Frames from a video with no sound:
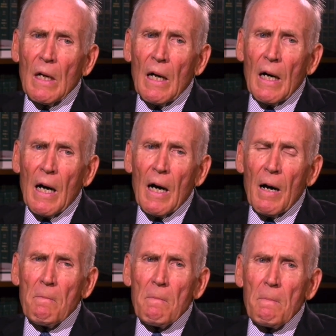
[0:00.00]

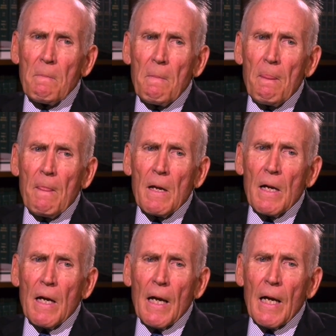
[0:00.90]

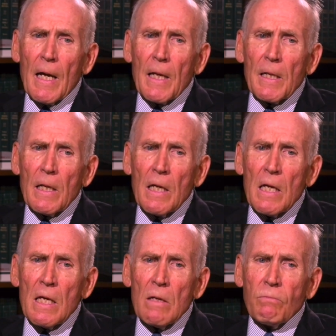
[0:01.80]
And
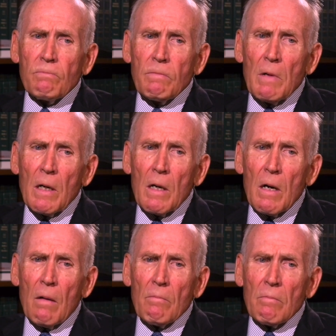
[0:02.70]
he
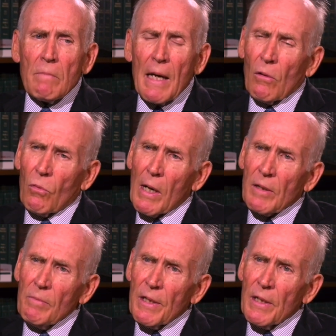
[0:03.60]
made a
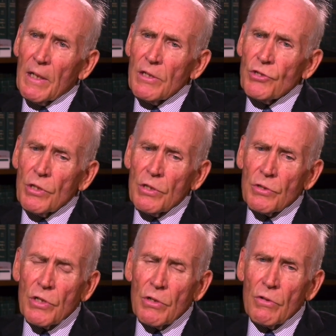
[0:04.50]

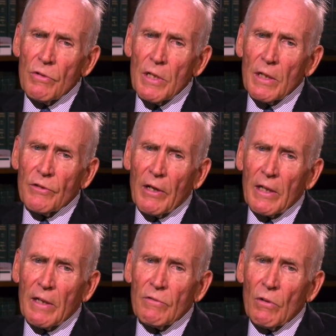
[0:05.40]
recommendation to the
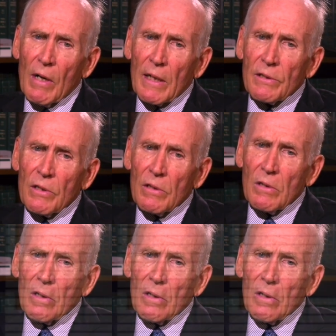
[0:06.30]
executive director